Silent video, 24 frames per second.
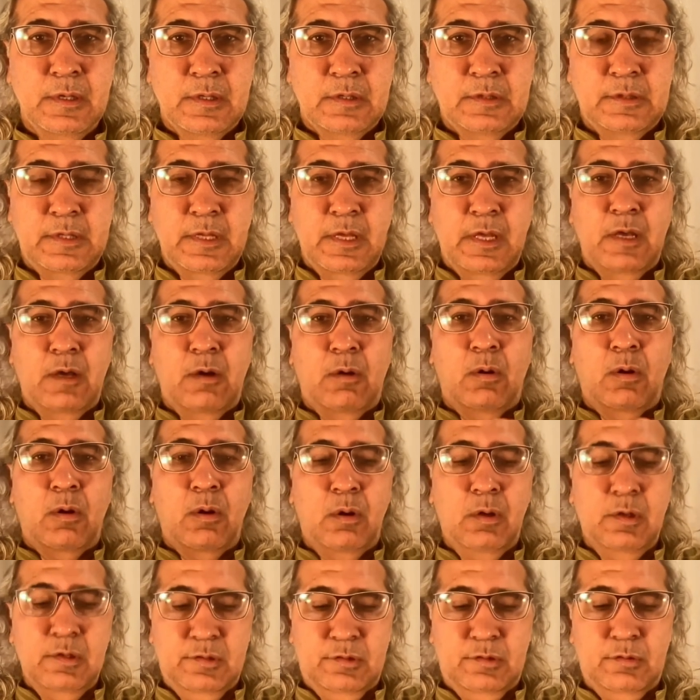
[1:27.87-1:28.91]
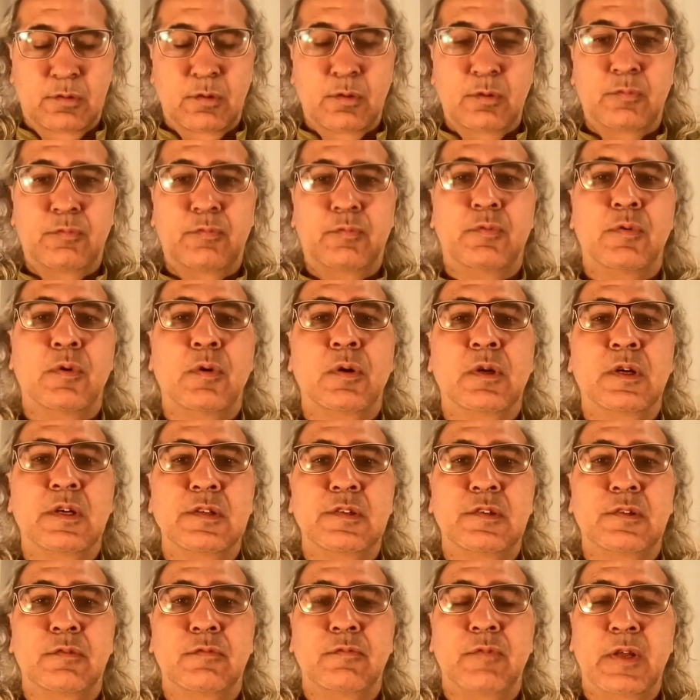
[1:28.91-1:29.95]
they also
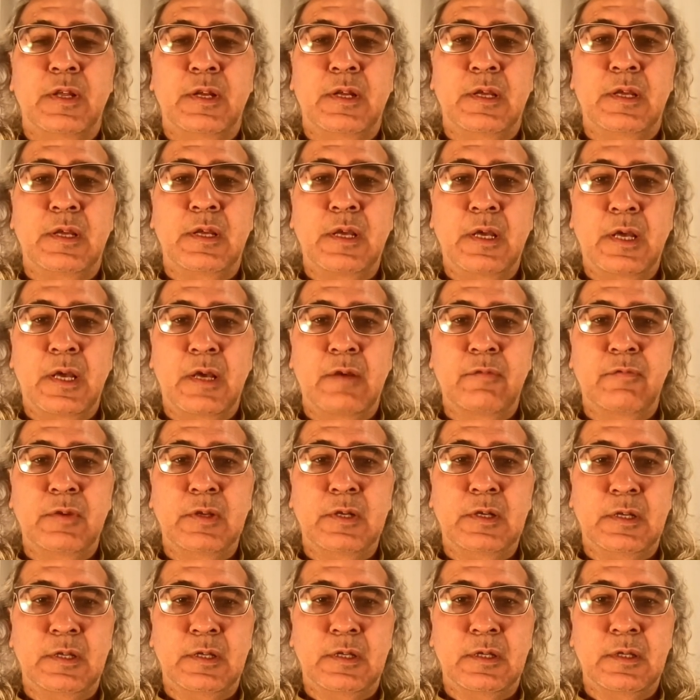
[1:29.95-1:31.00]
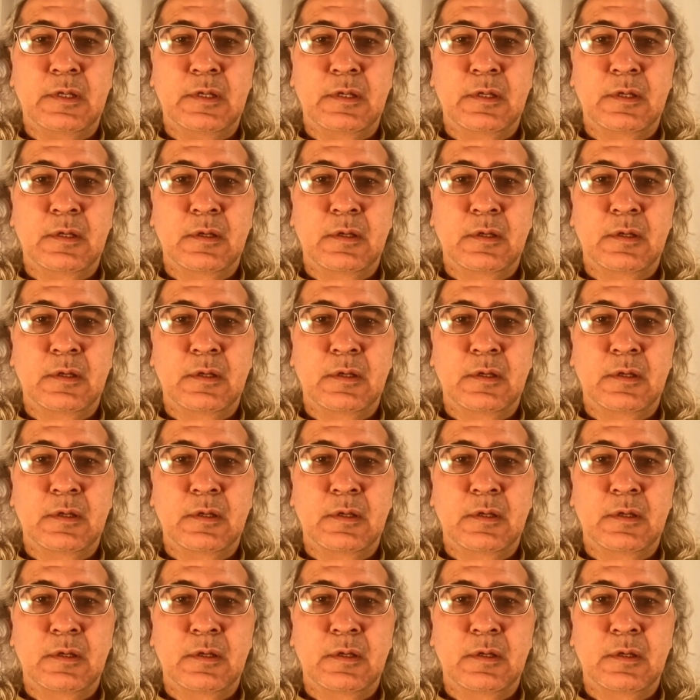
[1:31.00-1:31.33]
focus very heavily